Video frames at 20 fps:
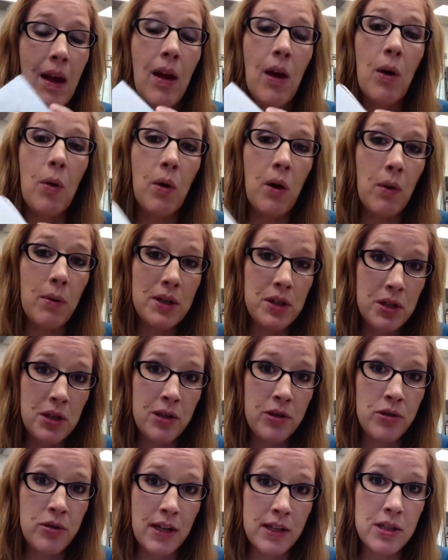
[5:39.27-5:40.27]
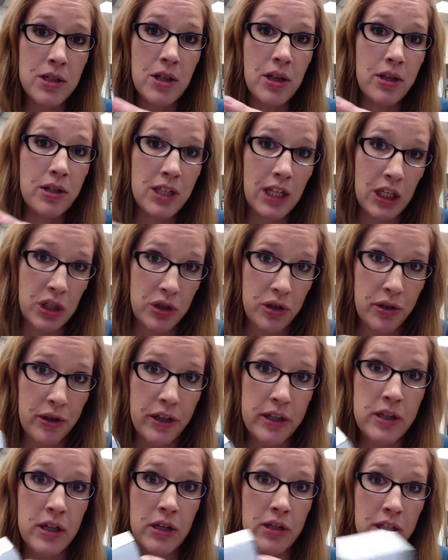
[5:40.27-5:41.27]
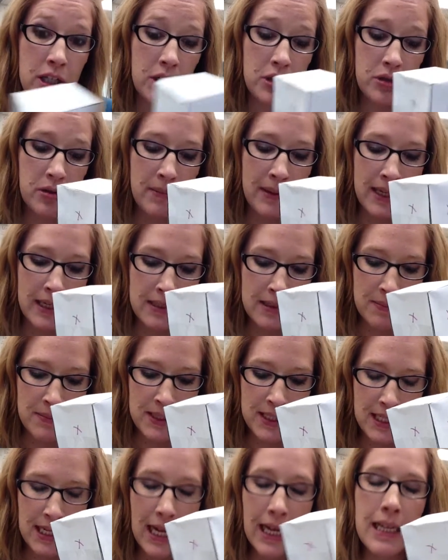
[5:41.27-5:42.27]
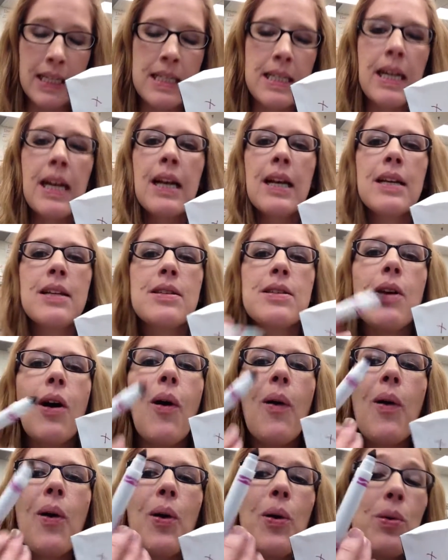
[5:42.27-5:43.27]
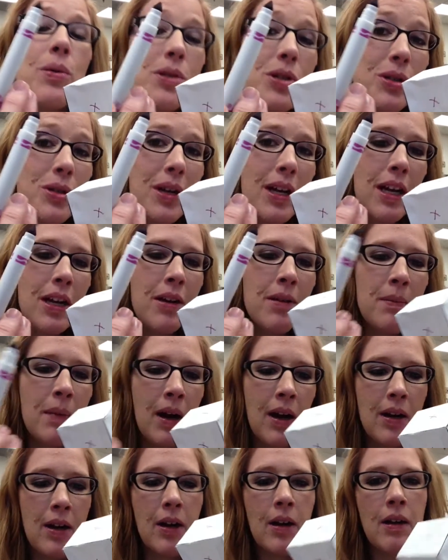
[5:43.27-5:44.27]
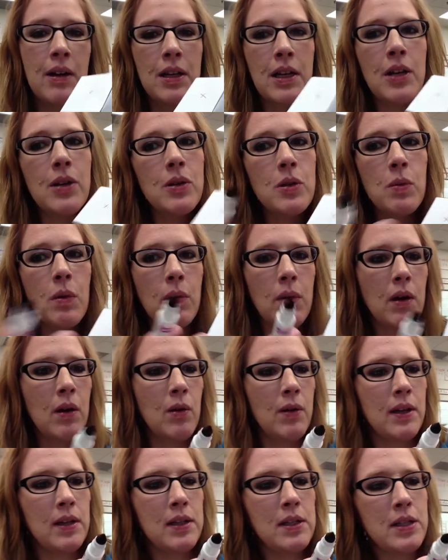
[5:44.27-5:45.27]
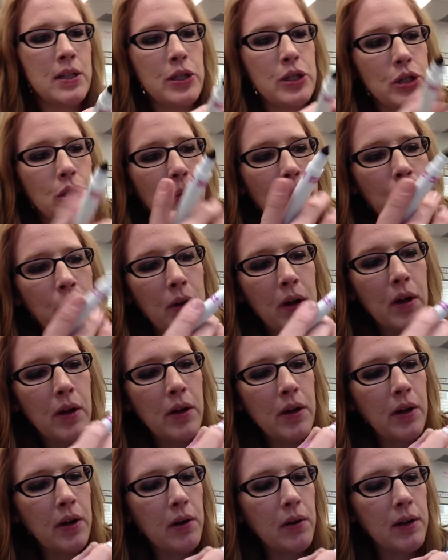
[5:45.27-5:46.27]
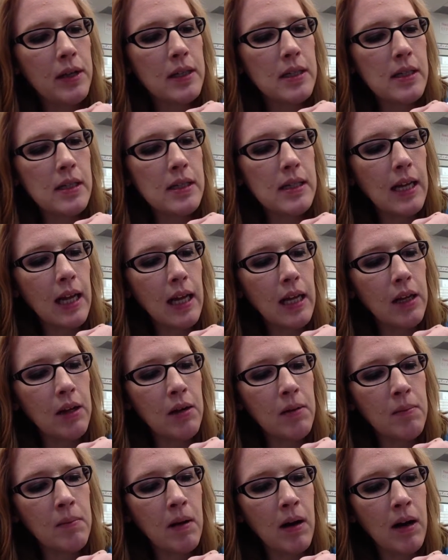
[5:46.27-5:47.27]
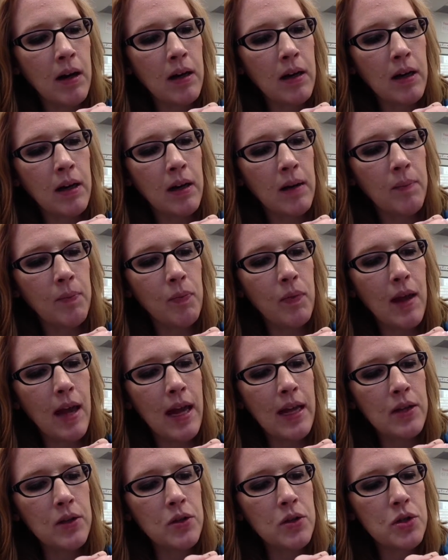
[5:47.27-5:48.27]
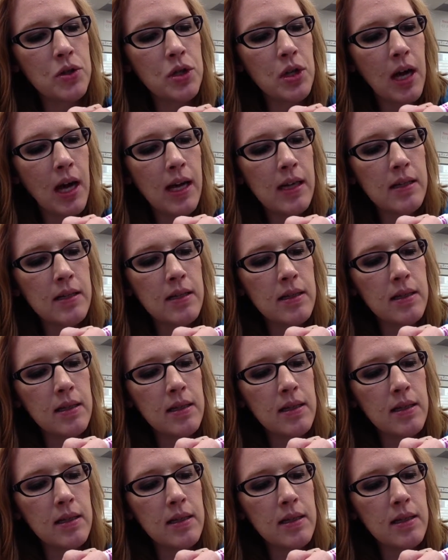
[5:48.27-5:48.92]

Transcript: Well, we shouldn't trust our teacher because our teacher makes mistakes. So, would you get your marker, and here's what we're going to do. You're going to take your marker and just